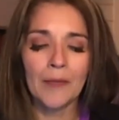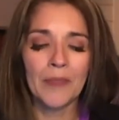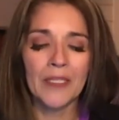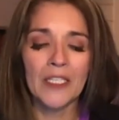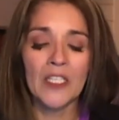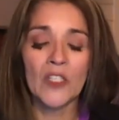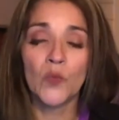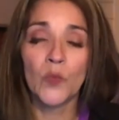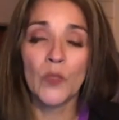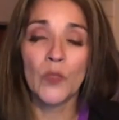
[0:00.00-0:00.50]

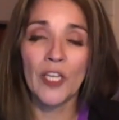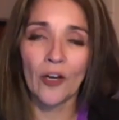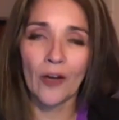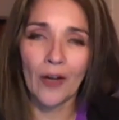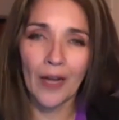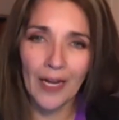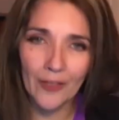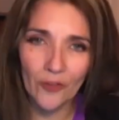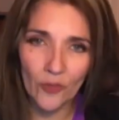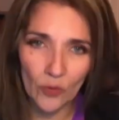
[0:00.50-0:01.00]
because we are
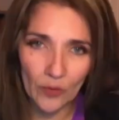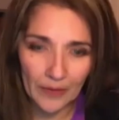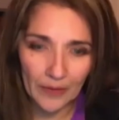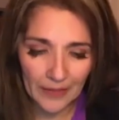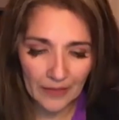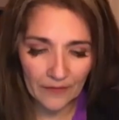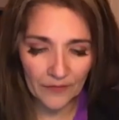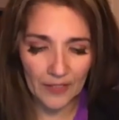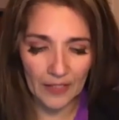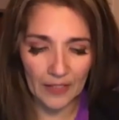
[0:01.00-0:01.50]
either
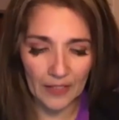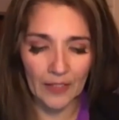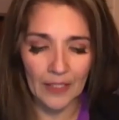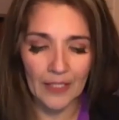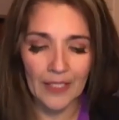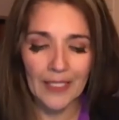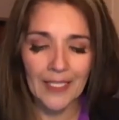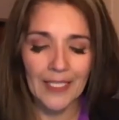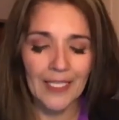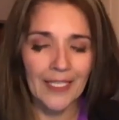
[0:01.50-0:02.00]
living
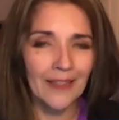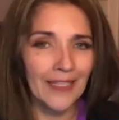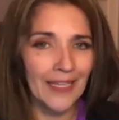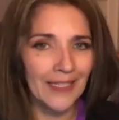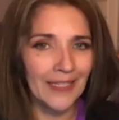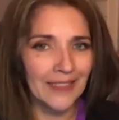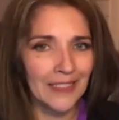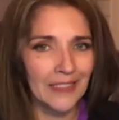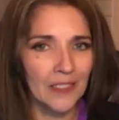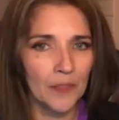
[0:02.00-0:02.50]
in the
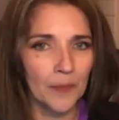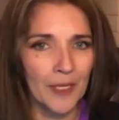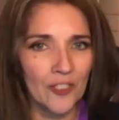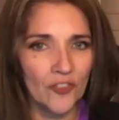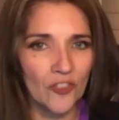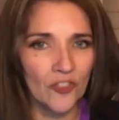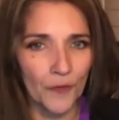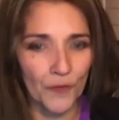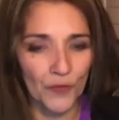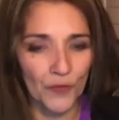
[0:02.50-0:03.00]
anticipation of